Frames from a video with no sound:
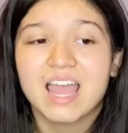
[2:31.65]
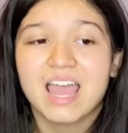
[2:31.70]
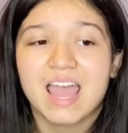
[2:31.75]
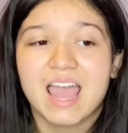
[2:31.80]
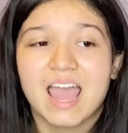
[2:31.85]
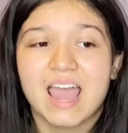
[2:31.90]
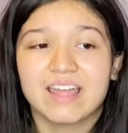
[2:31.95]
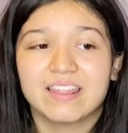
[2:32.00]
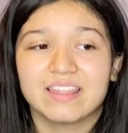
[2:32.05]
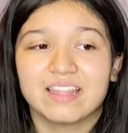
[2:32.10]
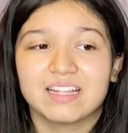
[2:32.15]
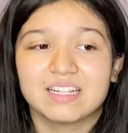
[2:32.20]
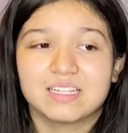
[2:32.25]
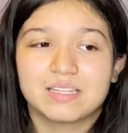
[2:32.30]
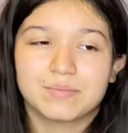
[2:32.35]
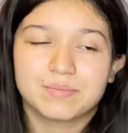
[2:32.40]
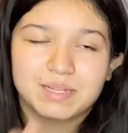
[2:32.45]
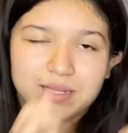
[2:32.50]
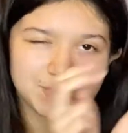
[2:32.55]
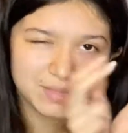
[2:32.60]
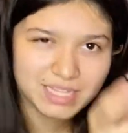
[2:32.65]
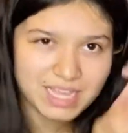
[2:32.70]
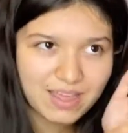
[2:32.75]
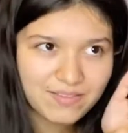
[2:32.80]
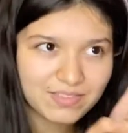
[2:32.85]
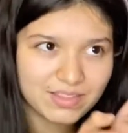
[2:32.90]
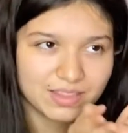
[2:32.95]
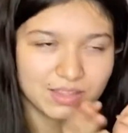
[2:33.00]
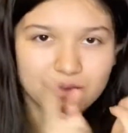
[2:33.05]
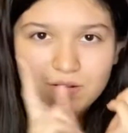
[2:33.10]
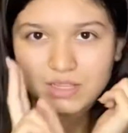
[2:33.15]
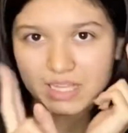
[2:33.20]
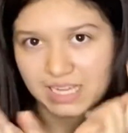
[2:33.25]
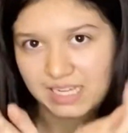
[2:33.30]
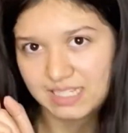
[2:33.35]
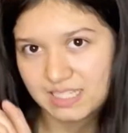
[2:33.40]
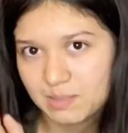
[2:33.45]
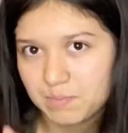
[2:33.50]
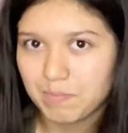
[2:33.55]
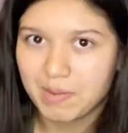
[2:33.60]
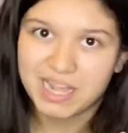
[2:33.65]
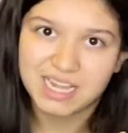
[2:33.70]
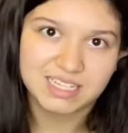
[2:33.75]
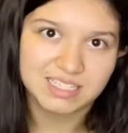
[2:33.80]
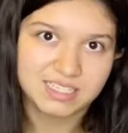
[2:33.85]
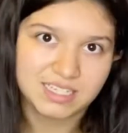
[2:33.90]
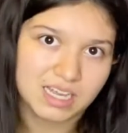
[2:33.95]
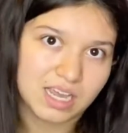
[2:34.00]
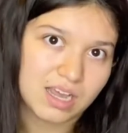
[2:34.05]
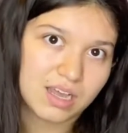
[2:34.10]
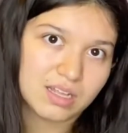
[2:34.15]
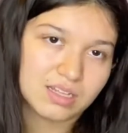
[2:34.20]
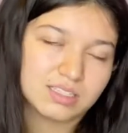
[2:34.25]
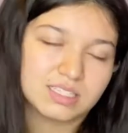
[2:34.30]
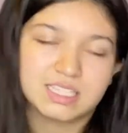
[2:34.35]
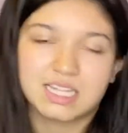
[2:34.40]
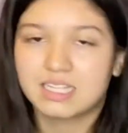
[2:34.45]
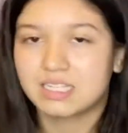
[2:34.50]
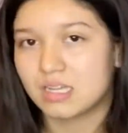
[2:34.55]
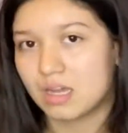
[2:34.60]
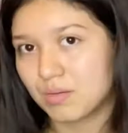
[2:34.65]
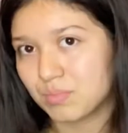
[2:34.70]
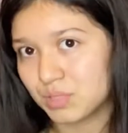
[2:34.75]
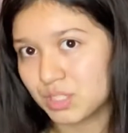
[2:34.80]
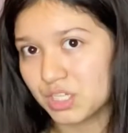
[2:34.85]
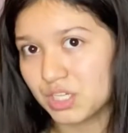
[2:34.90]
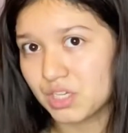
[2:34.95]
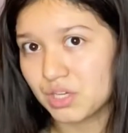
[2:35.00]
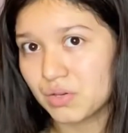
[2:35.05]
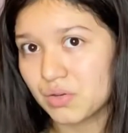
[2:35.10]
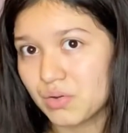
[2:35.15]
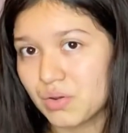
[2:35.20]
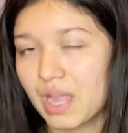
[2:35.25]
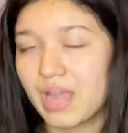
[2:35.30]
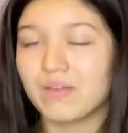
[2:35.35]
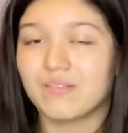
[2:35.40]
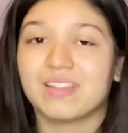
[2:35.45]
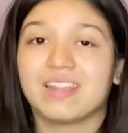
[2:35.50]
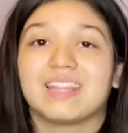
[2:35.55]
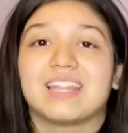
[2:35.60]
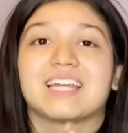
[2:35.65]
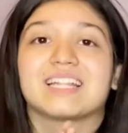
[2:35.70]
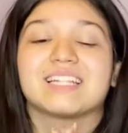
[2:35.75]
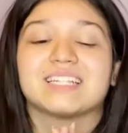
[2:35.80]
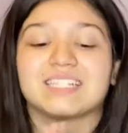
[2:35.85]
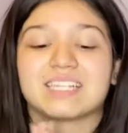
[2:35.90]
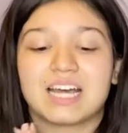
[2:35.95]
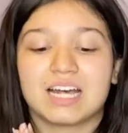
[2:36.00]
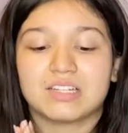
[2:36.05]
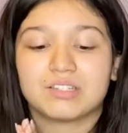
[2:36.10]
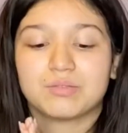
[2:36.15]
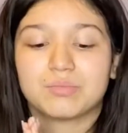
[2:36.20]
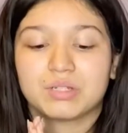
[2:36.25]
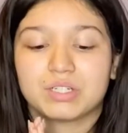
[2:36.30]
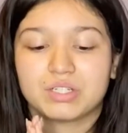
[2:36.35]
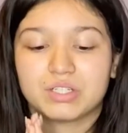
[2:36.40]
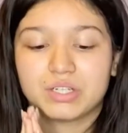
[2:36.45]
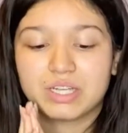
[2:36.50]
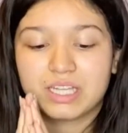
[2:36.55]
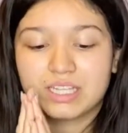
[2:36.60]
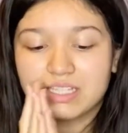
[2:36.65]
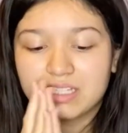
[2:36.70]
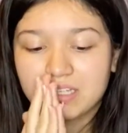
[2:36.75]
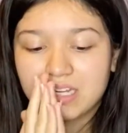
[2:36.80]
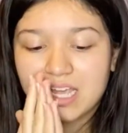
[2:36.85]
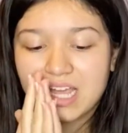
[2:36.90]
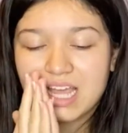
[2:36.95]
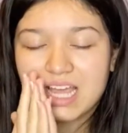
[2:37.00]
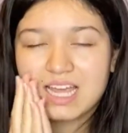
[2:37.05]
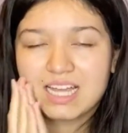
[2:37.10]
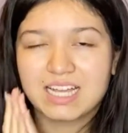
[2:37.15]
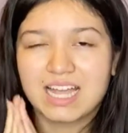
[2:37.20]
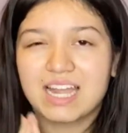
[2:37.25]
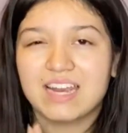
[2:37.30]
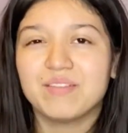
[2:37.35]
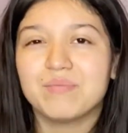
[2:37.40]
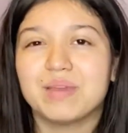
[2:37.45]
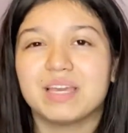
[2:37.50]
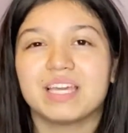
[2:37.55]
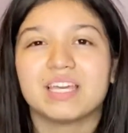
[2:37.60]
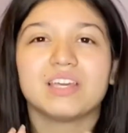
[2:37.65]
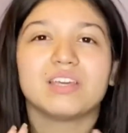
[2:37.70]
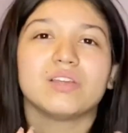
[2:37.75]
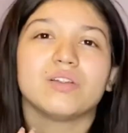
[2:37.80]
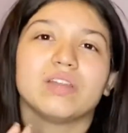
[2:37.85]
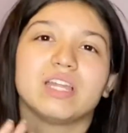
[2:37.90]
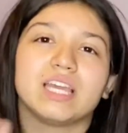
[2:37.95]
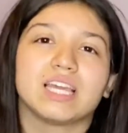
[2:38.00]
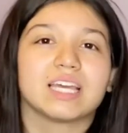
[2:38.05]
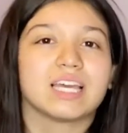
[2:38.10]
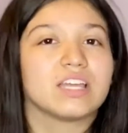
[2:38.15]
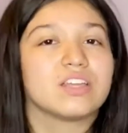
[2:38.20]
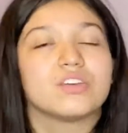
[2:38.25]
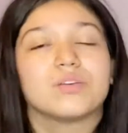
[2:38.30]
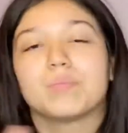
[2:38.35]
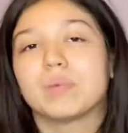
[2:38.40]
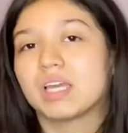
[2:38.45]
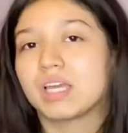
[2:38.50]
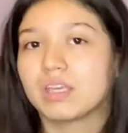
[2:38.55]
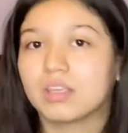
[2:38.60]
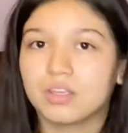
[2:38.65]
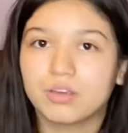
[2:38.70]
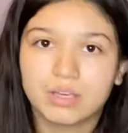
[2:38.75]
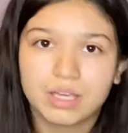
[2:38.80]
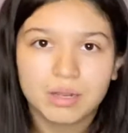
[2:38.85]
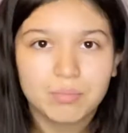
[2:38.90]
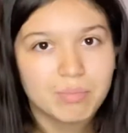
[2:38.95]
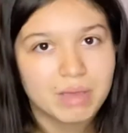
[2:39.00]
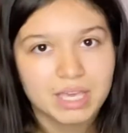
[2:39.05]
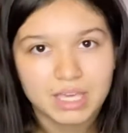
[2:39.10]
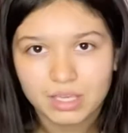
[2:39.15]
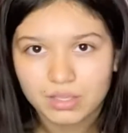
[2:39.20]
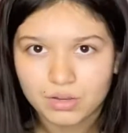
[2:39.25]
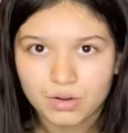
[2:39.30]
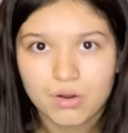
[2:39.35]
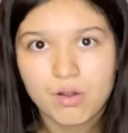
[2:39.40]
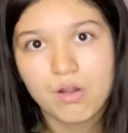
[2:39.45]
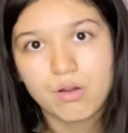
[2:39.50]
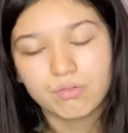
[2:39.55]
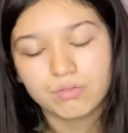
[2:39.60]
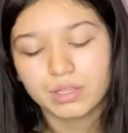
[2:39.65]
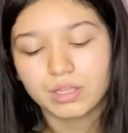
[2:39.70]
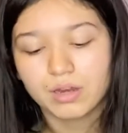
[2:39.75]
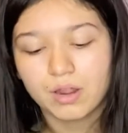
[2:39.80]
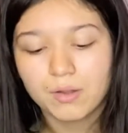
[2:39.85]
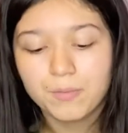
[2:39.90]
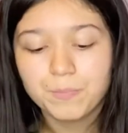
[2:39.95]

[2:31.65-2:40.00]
And then sometimes they have the little like space guns. That's up to you. I really like this costume because you can kind of make it unique, and you can make it your own, you know.